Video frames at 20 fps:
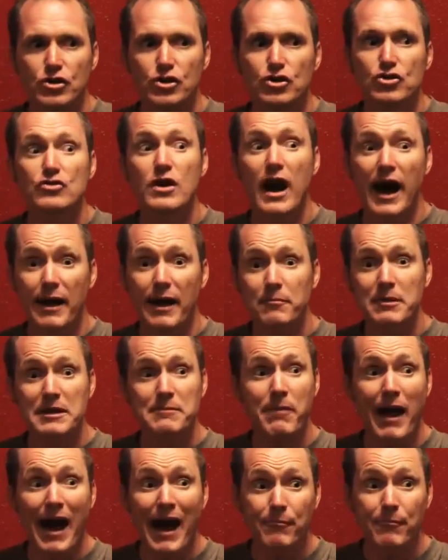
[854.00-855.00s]
you got to be
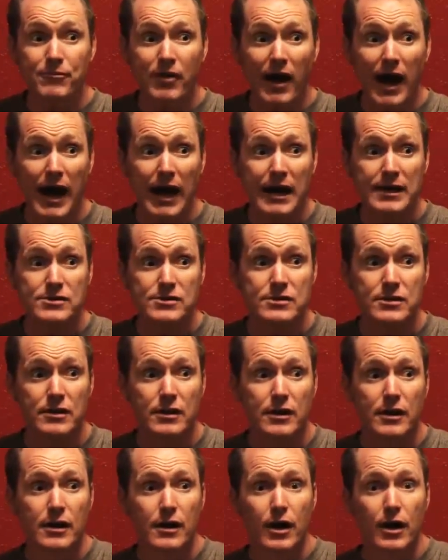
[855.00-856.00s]
baptized,
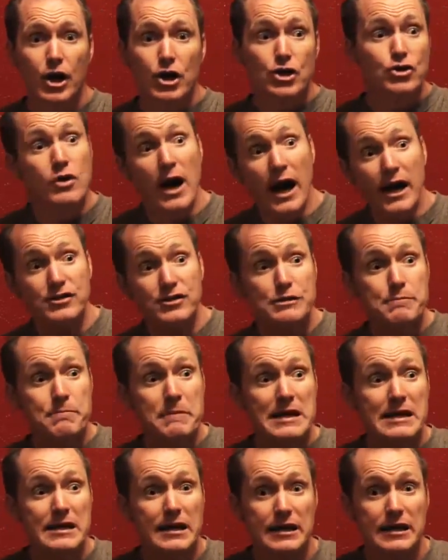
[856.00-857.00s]
you got to
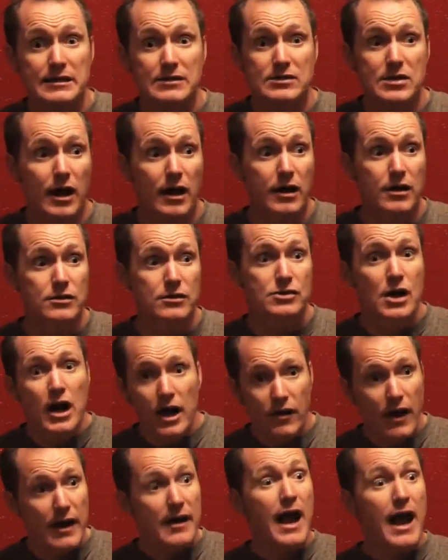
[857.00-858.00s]
speak in tongues.
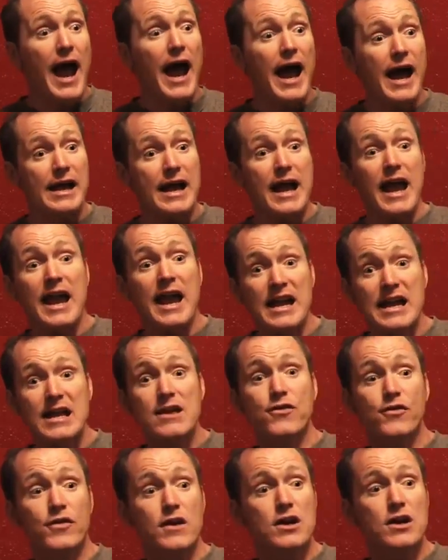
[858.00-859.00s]
They add
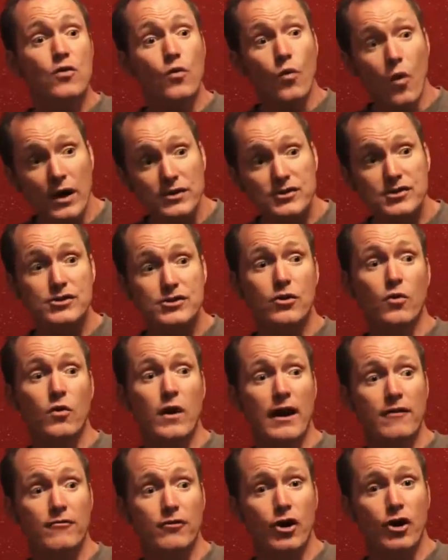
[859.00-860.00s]
anything
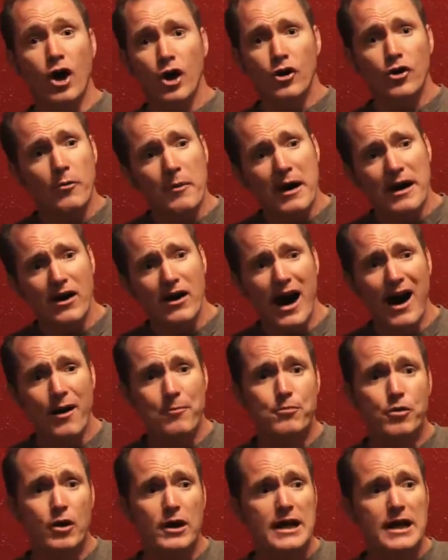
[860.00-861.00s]
whatsoever, no matter how
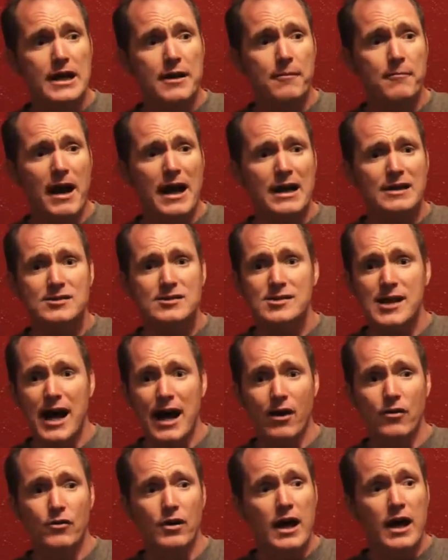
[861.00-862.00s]
pretty it might
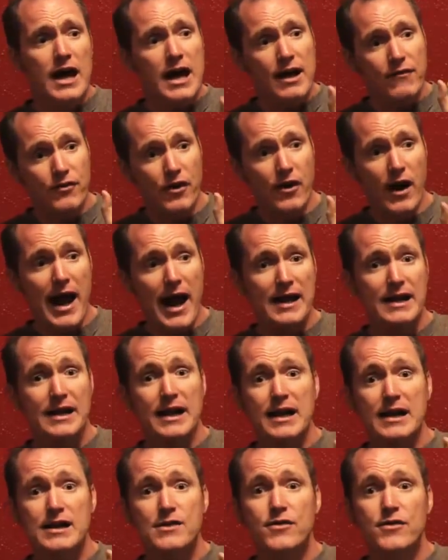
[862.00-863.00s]
sound, if they're adding
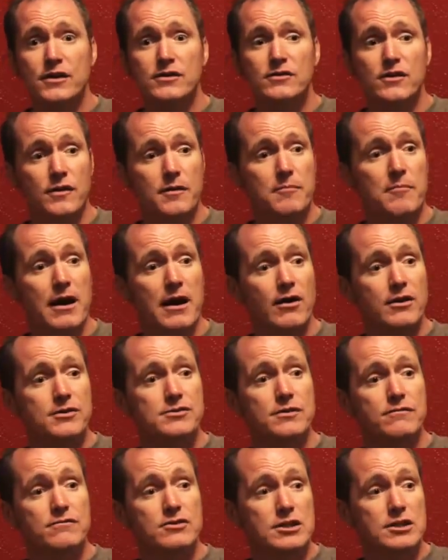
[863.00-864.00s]
anything to the
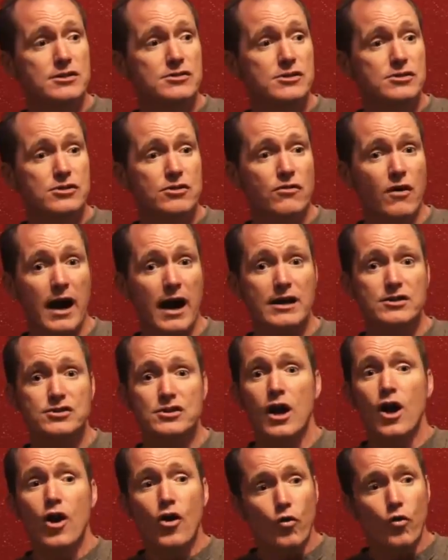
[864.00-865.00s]
merits of Jesus
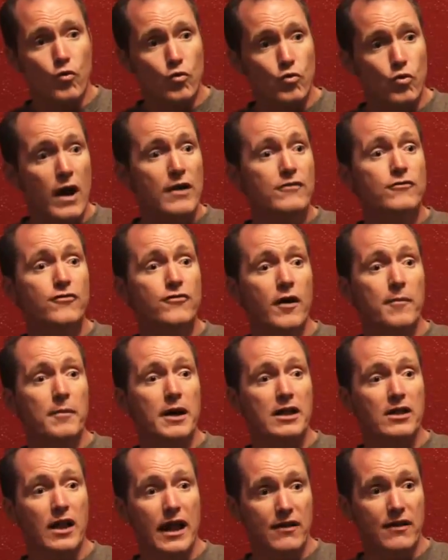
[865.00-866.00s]
Christ, run from
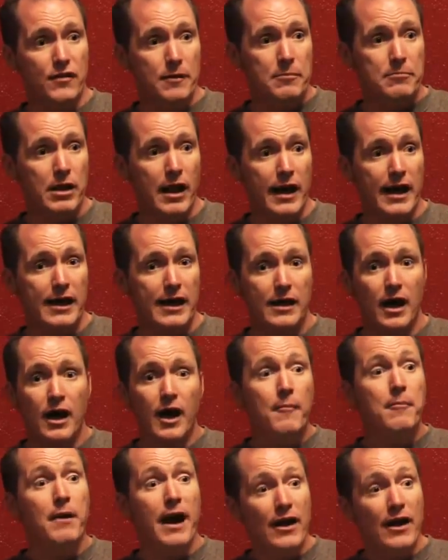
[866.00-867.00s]
it like the plague.
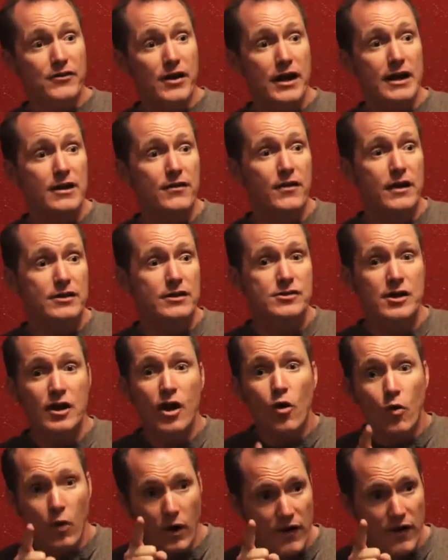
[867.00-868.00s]
But I'll tell you this
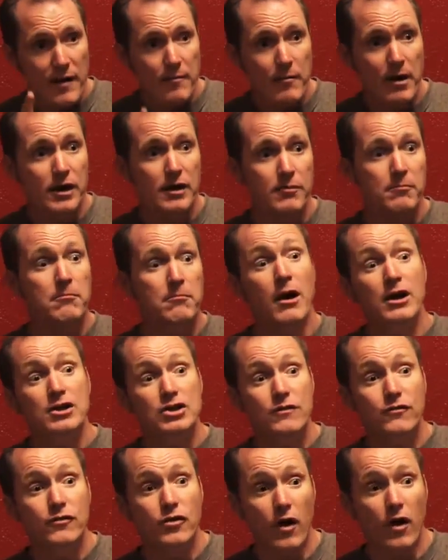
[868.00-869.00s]
where they muck
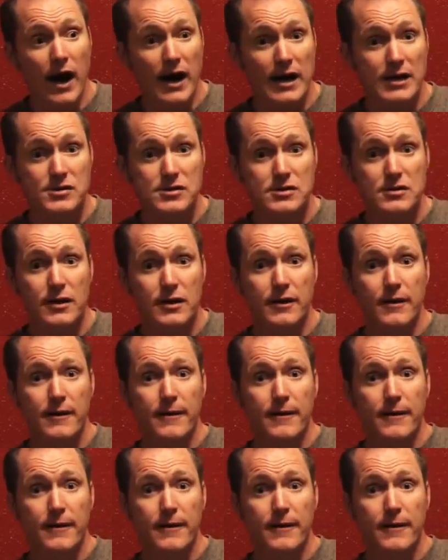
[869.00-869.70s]
much of Christ,